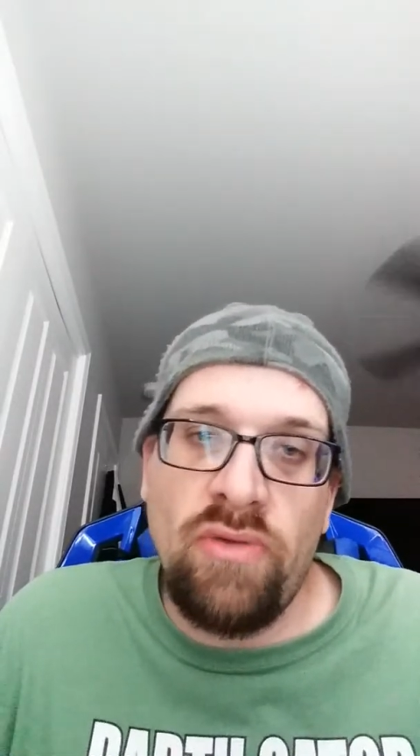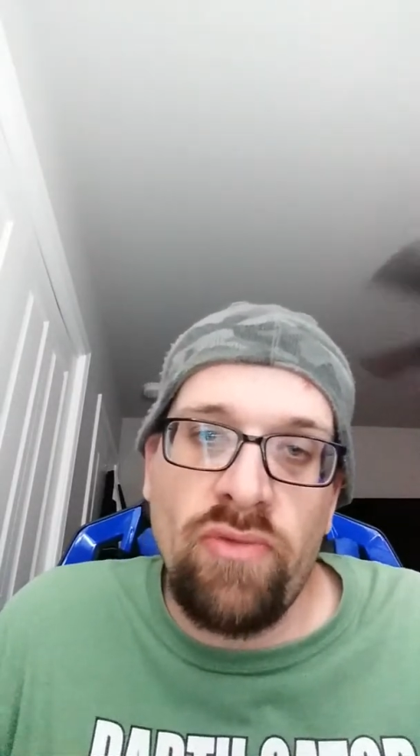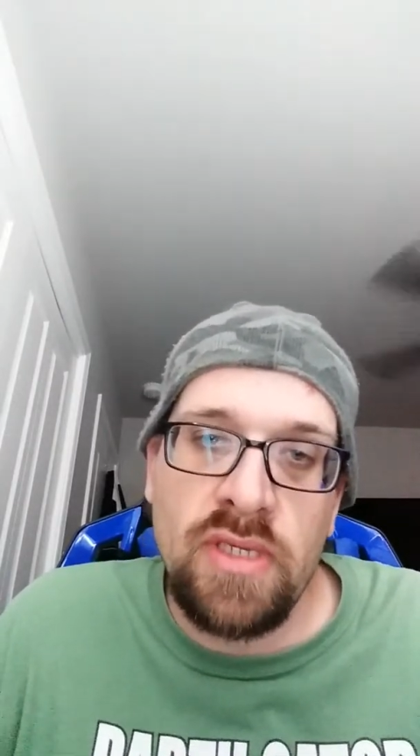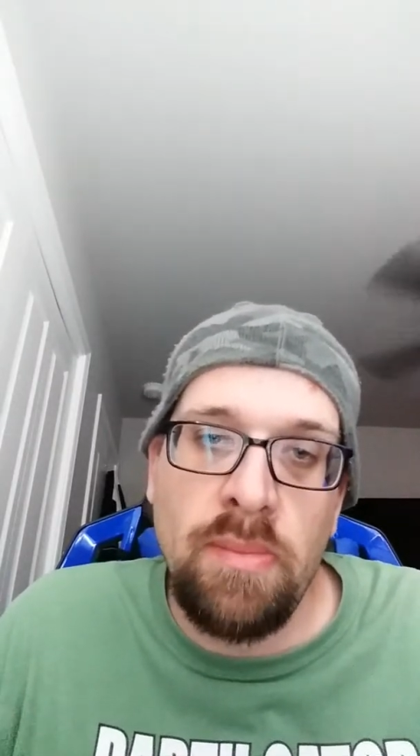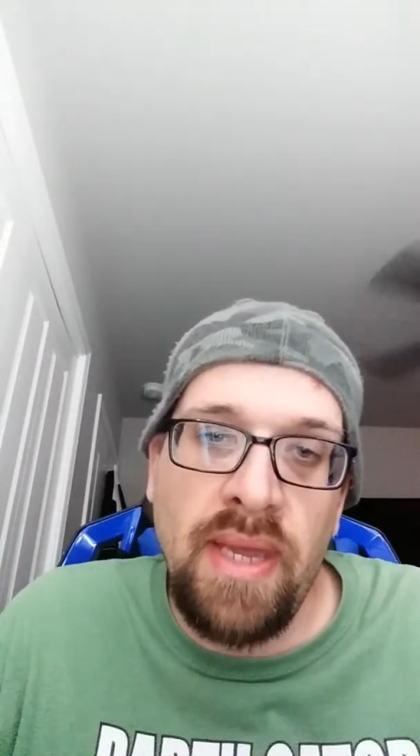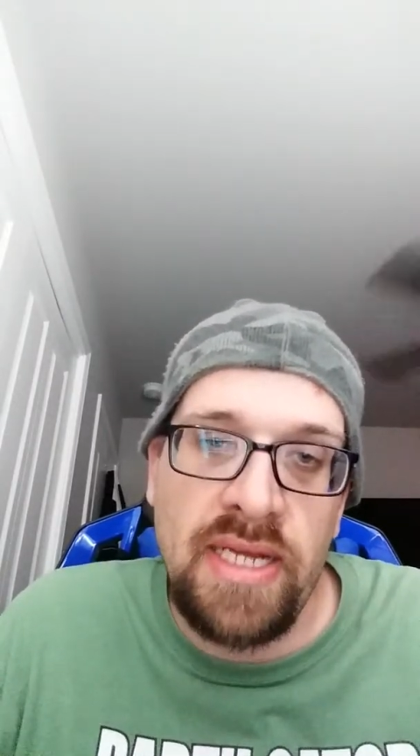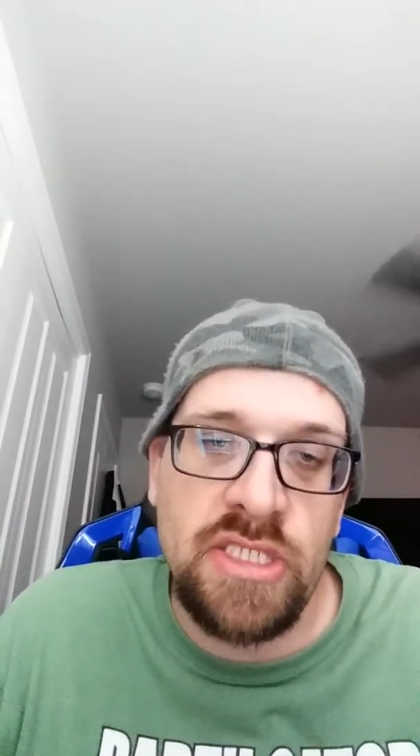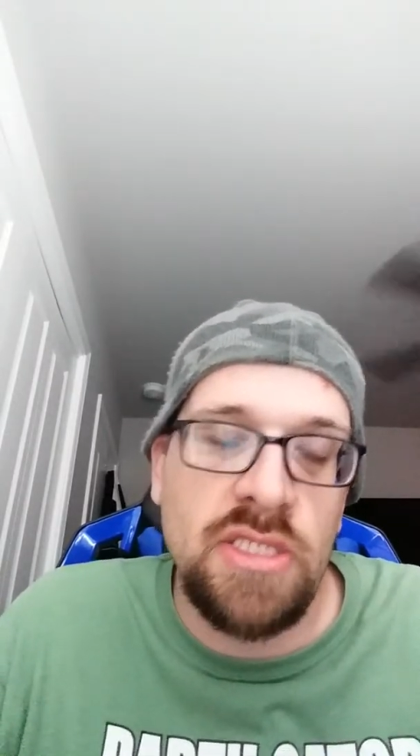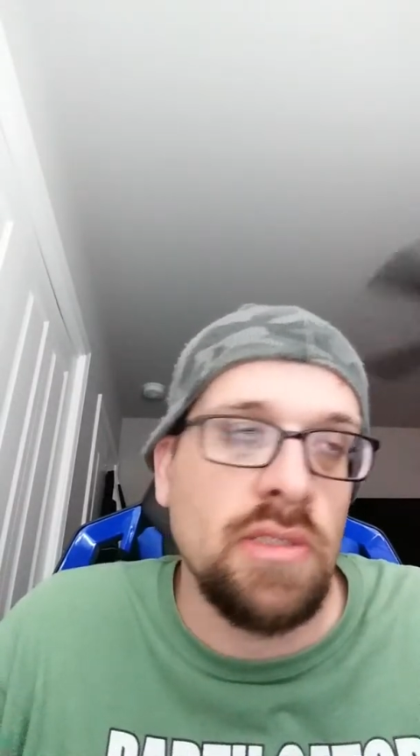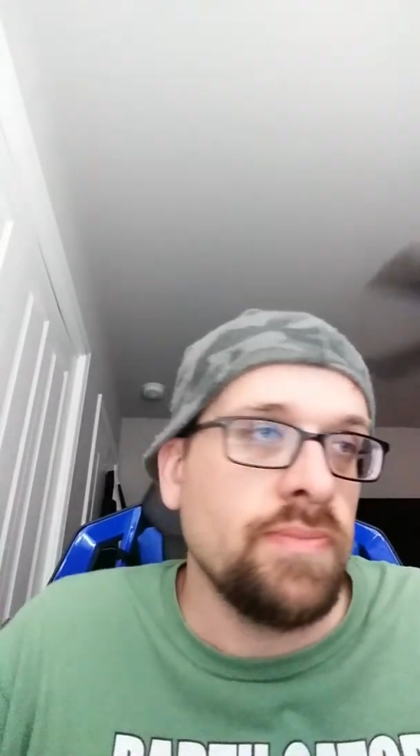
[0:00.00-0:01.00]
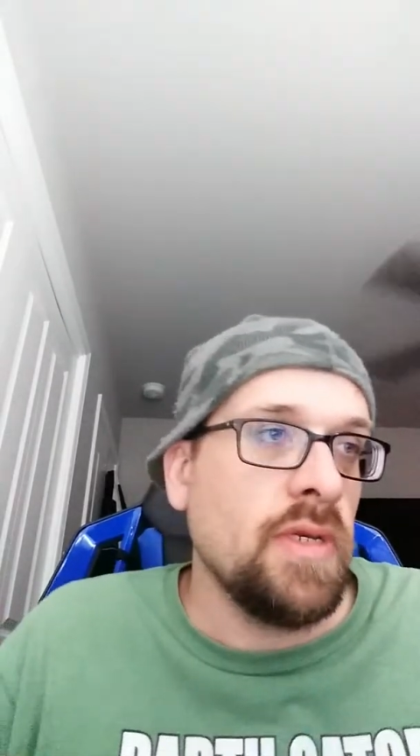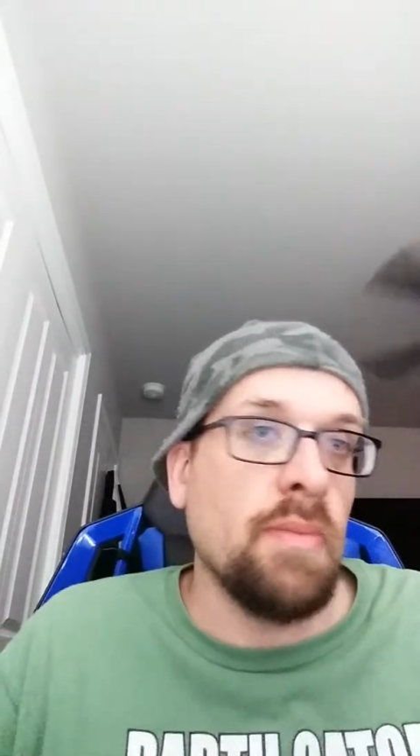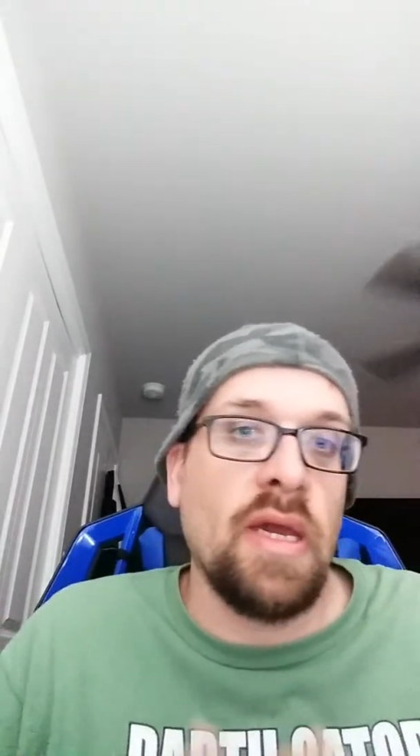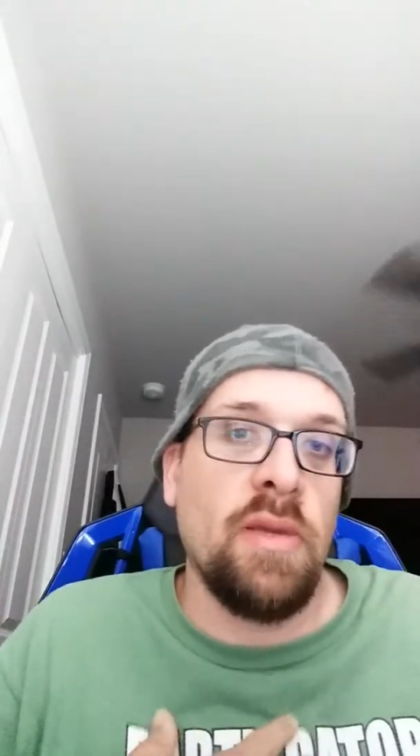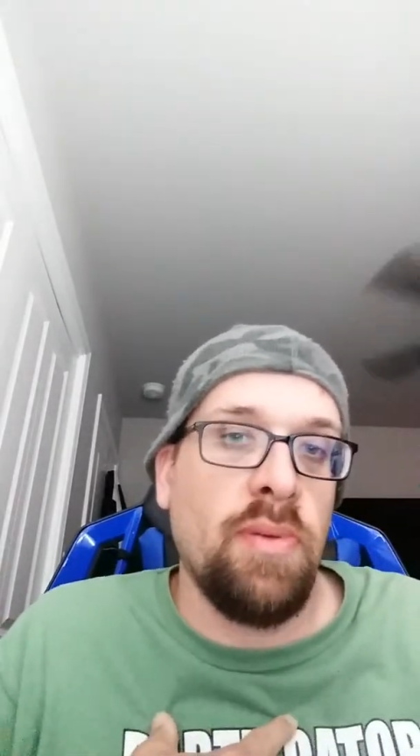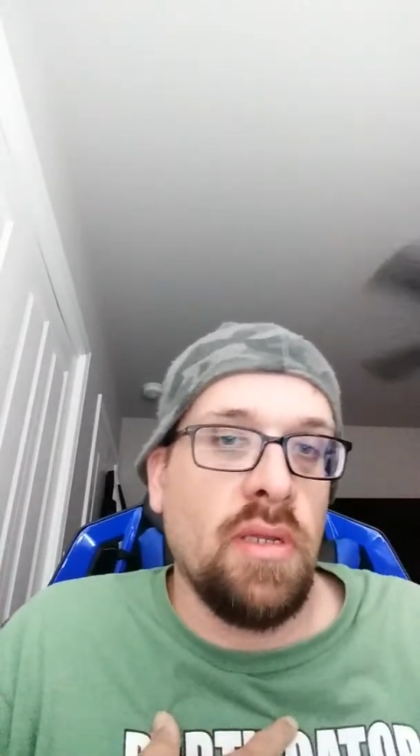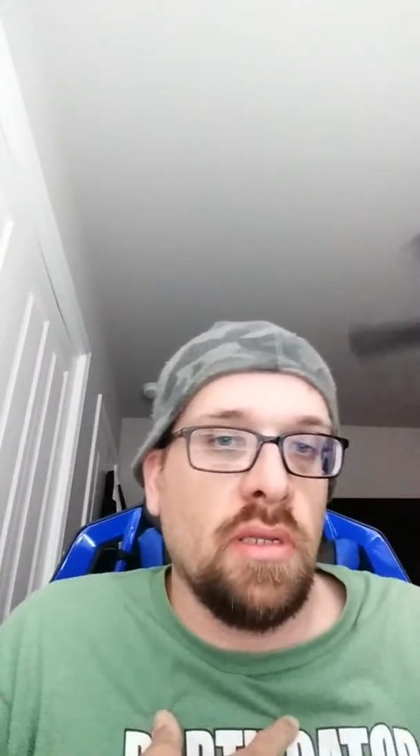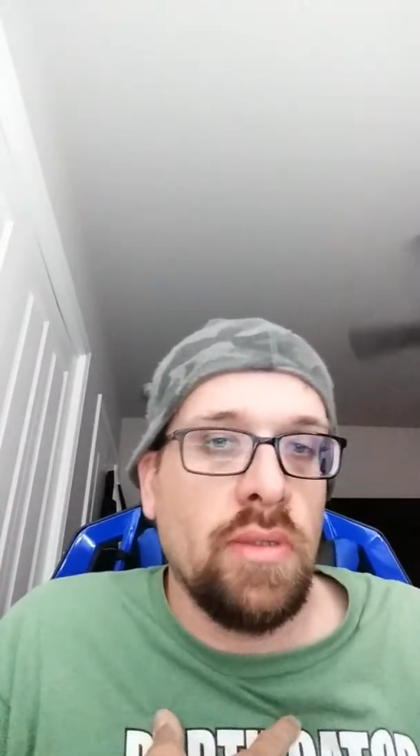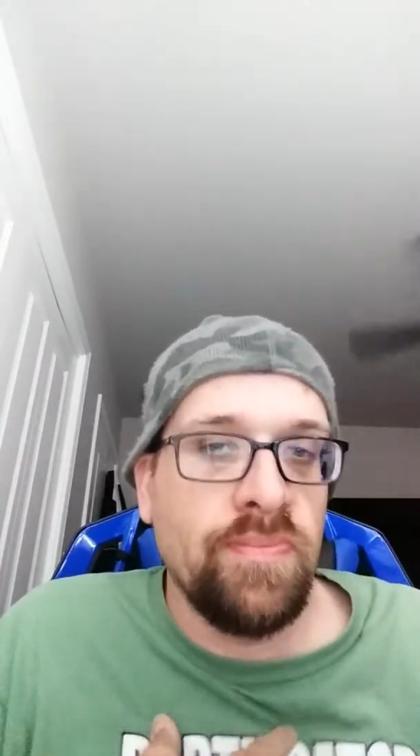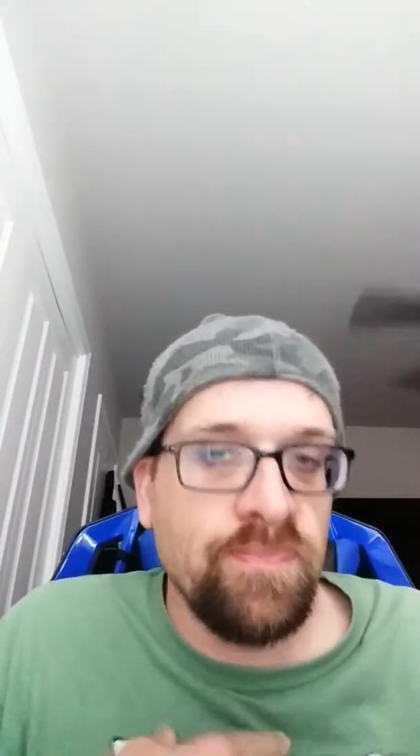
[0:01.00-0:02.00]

a freaking match, you know, in my opinion.